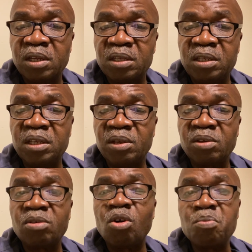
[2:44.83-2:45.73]
He
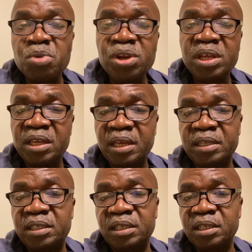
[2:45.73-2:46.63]

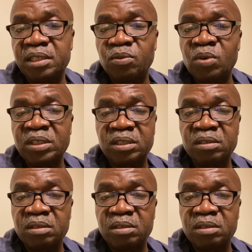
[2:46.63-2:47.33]
communicated what